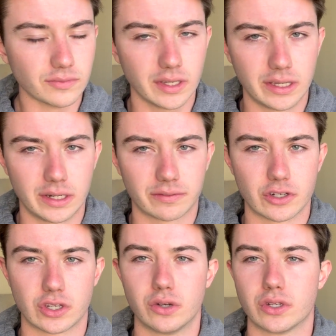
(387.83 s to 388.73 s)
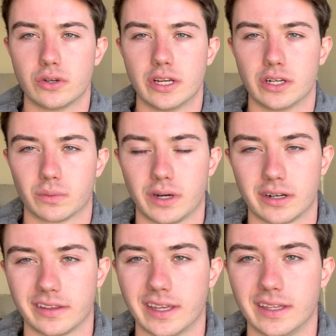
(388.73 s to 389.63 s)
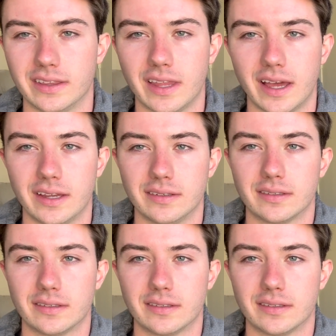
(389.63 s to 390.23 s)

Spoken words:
And if there's ozone in your water, then that